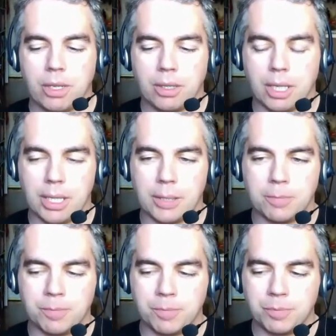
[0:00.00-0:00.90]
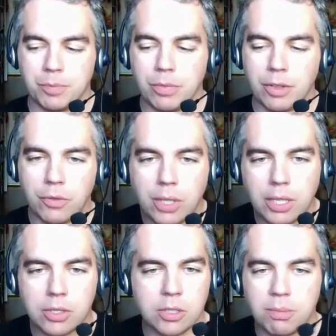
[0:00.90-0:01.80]
um, the
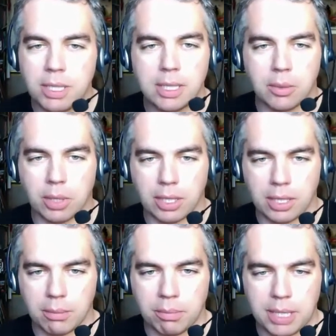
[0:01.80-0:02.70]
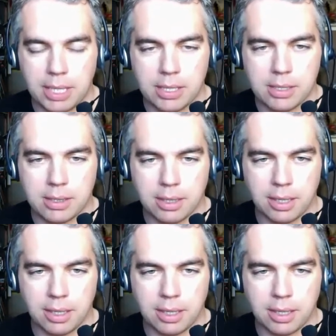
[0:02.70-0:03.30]
video speed networking piece